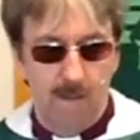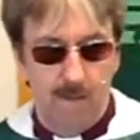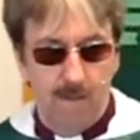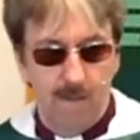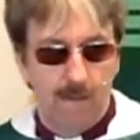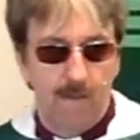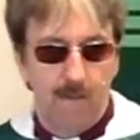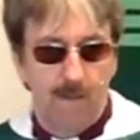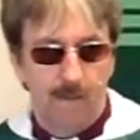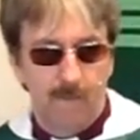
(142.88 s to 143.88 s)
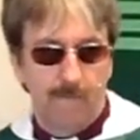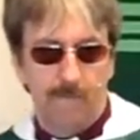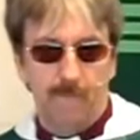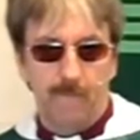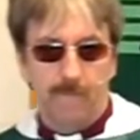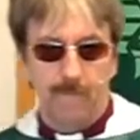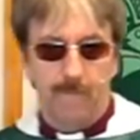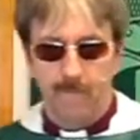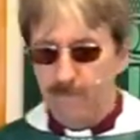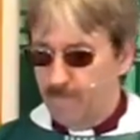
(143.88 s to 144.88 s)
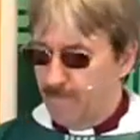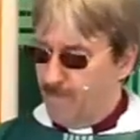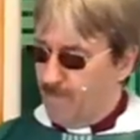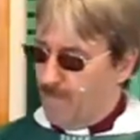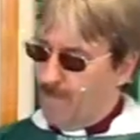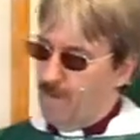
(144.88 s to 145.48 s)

Nothing is said.